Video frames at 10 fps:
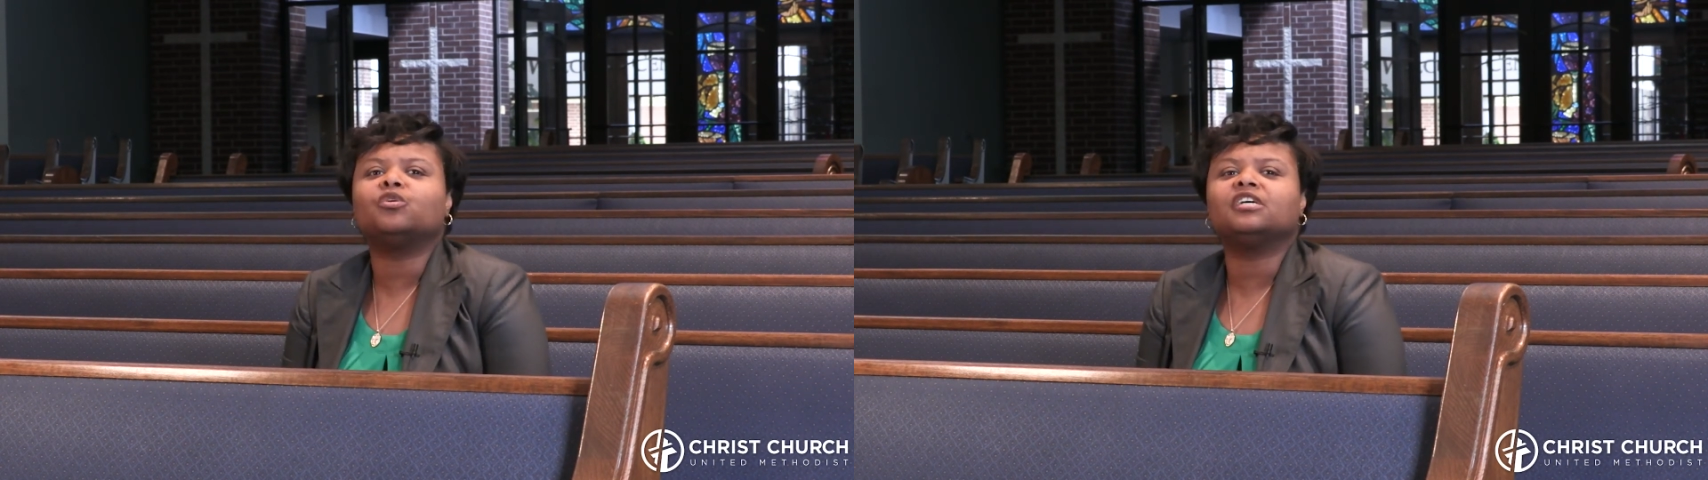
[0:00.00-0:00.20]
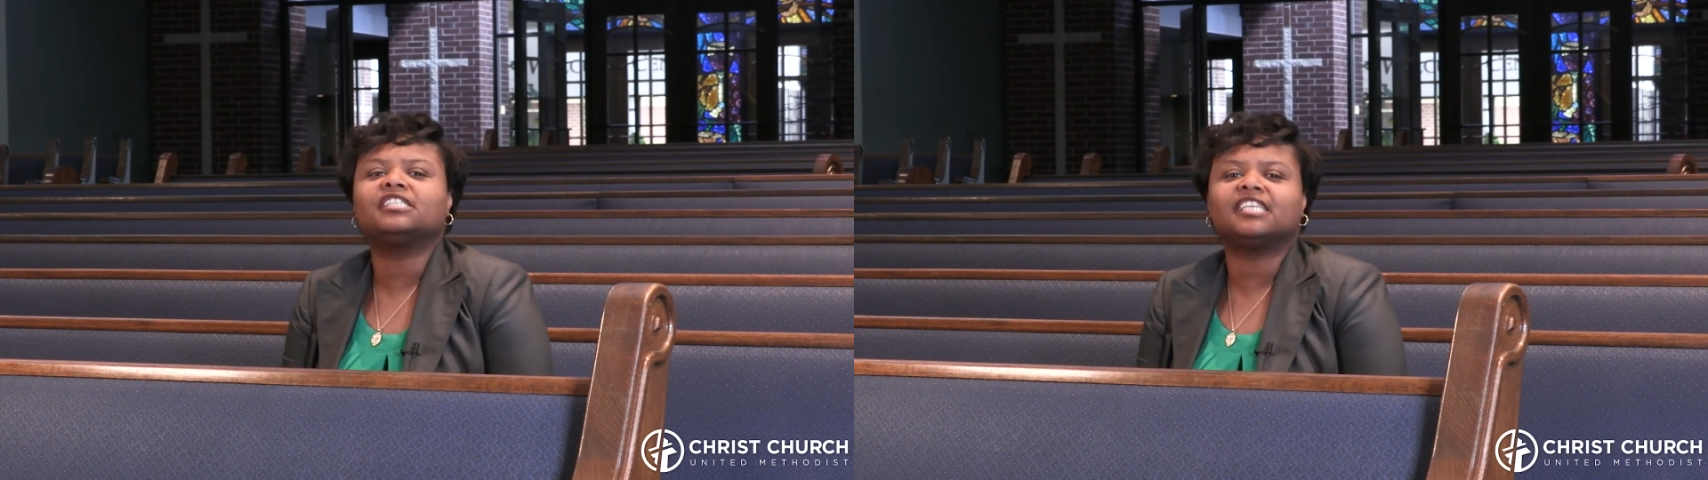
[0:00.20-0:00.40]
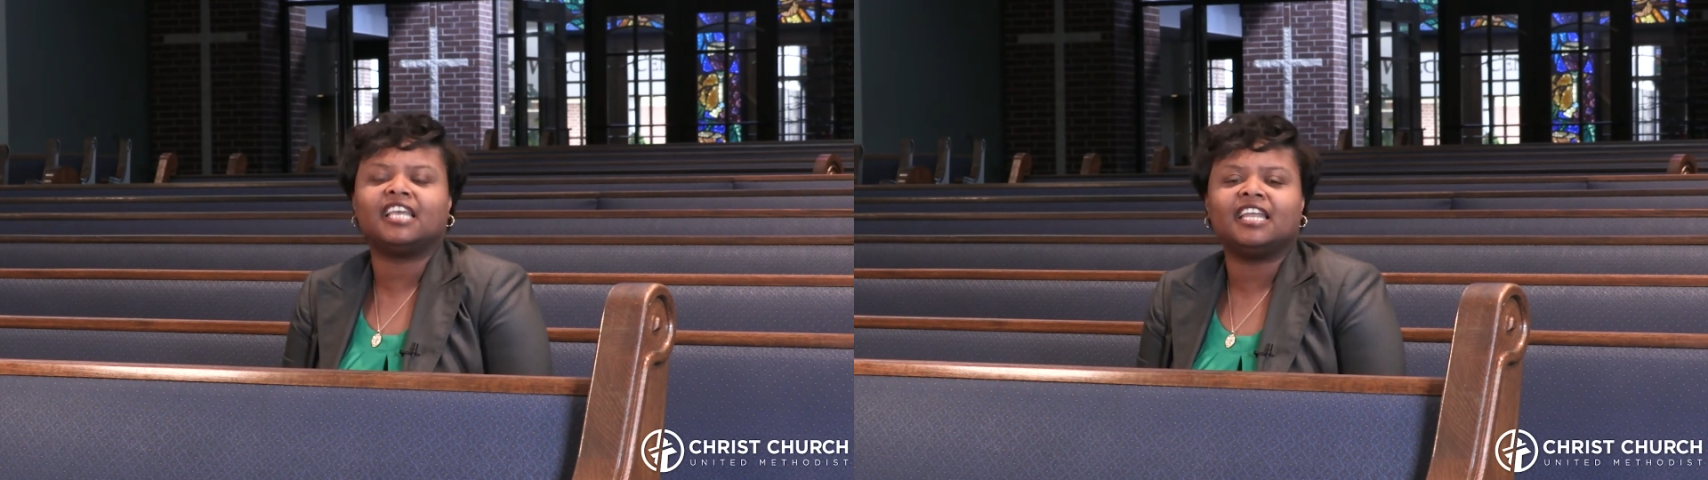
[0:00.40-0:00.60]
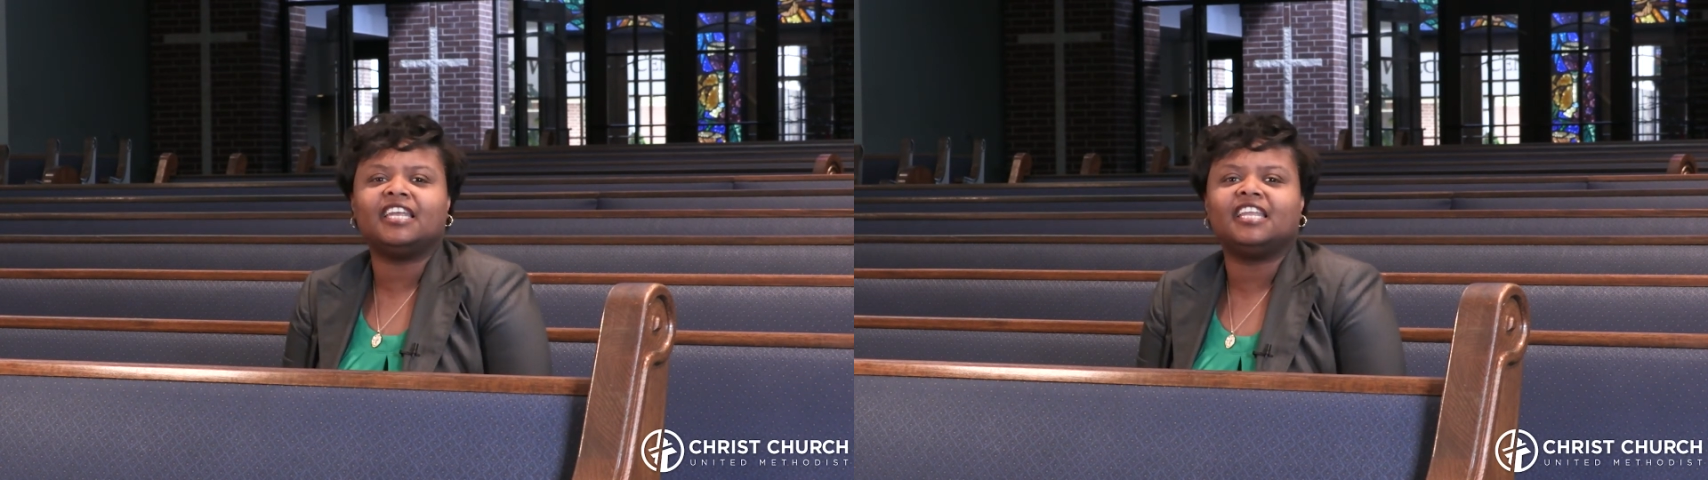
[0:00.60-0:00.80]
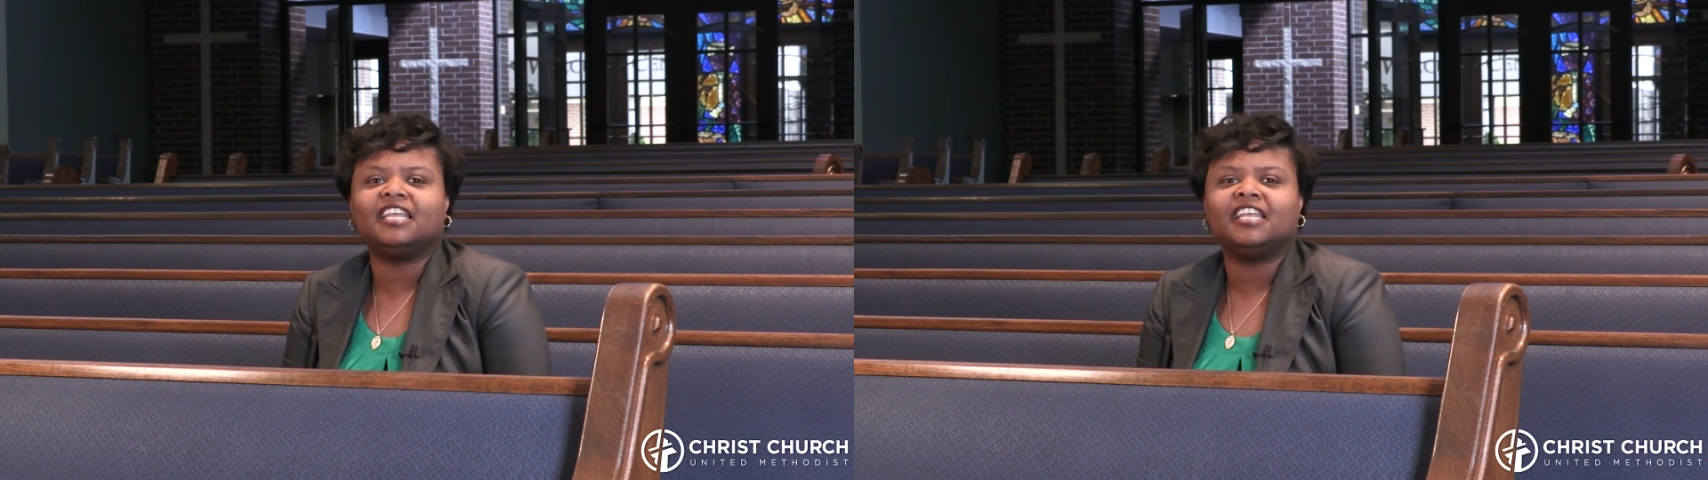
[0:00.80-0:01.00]
was
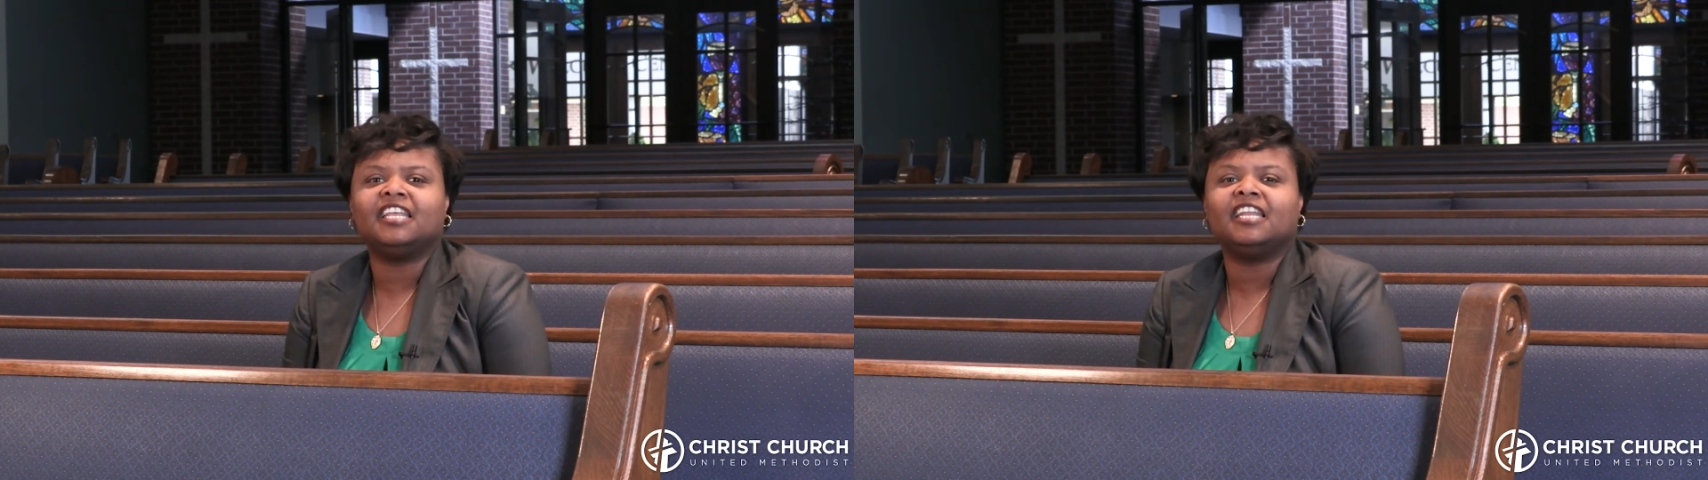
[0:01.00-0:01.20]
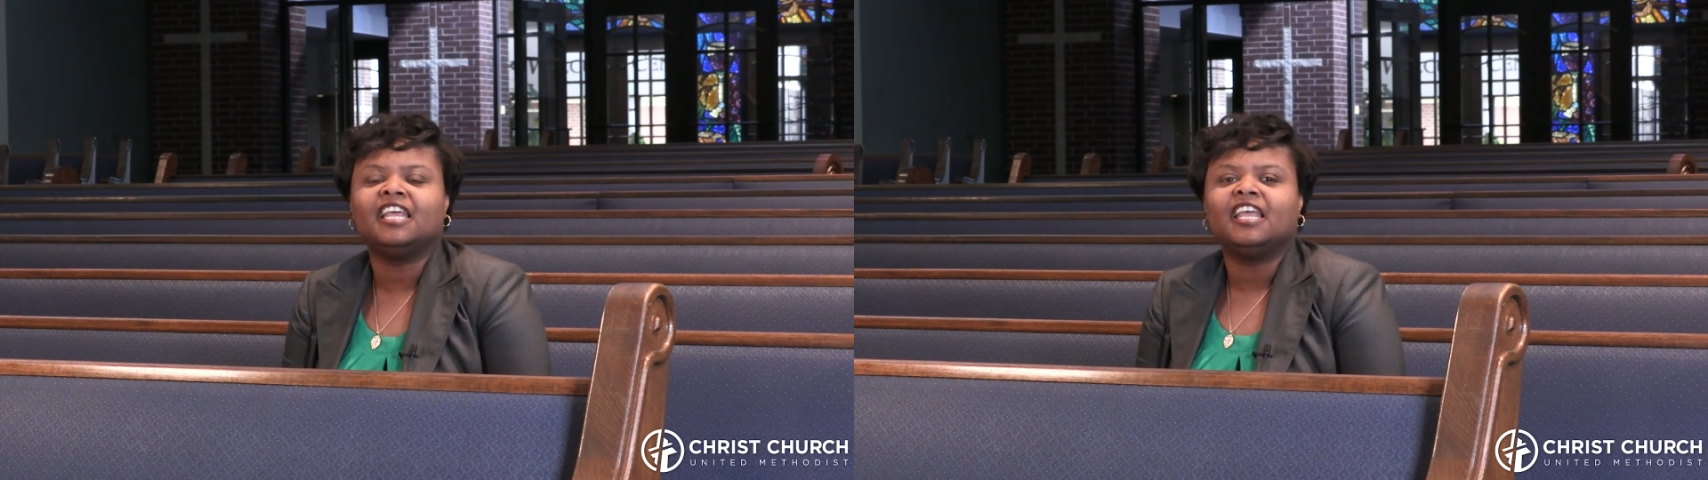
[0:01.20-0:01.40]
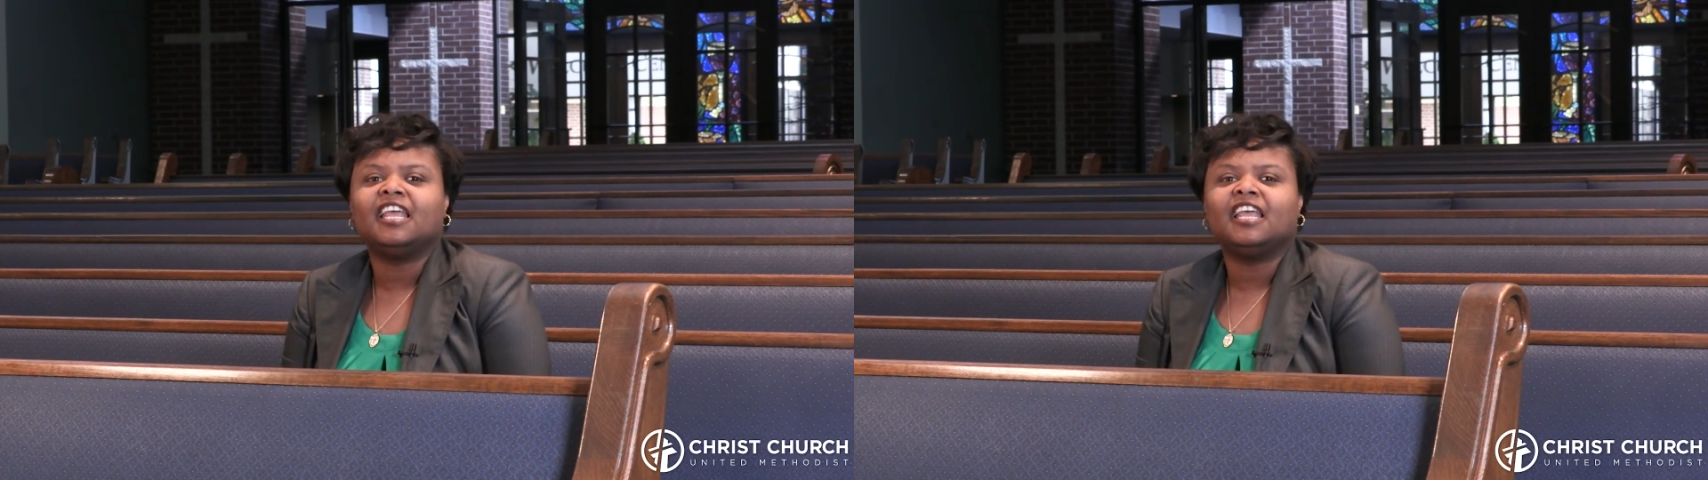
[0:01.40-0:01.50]
indeed